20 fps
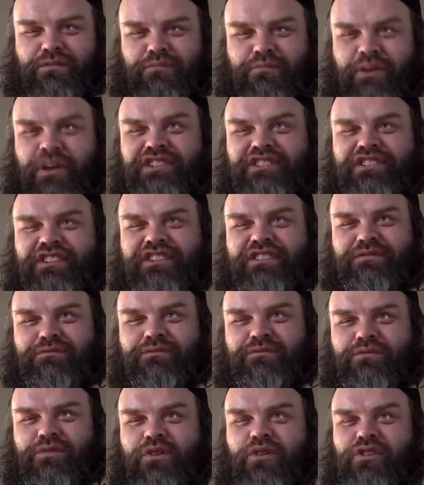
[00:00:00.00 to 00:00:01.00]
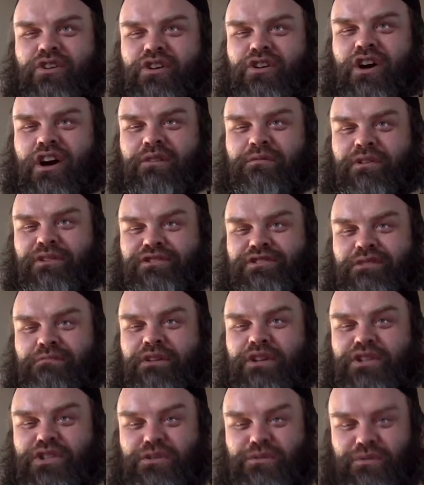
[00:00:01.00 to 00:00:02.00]
President Erdogan wants to
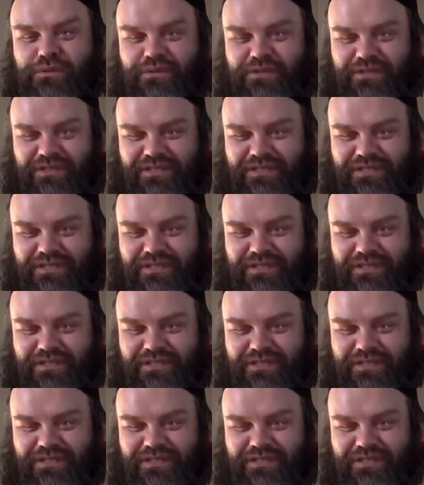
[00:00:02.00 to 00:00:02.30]
meet you.